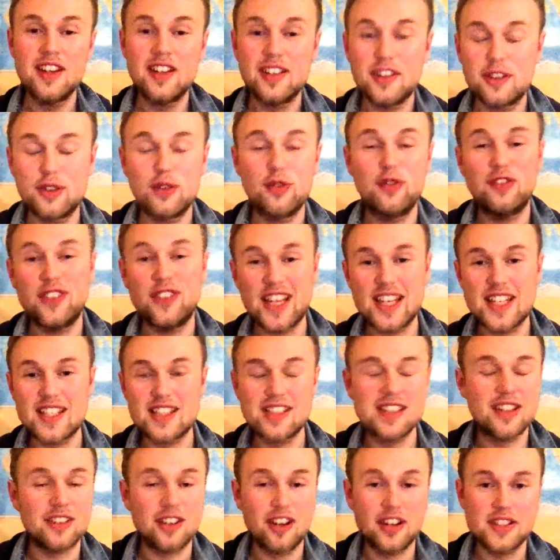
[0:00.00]
to fix
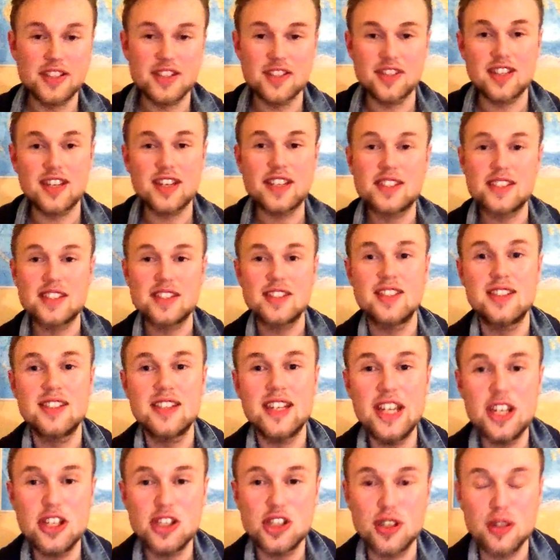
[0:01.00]
the narcissist's
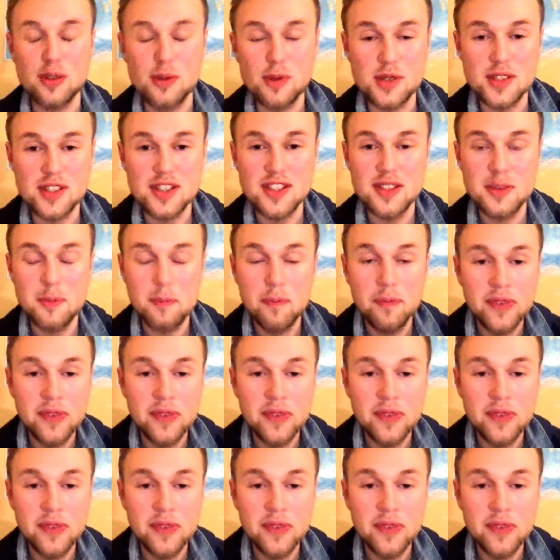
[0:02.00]
issues.